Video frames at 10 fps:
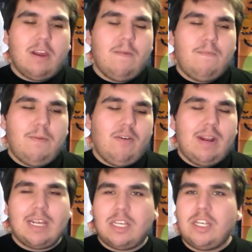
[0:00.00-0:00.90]
could view
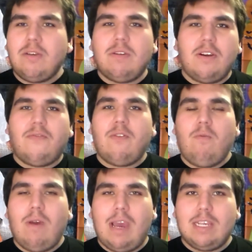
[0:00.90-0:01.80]
it as two
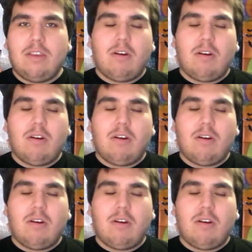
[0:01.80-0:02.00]
different ways.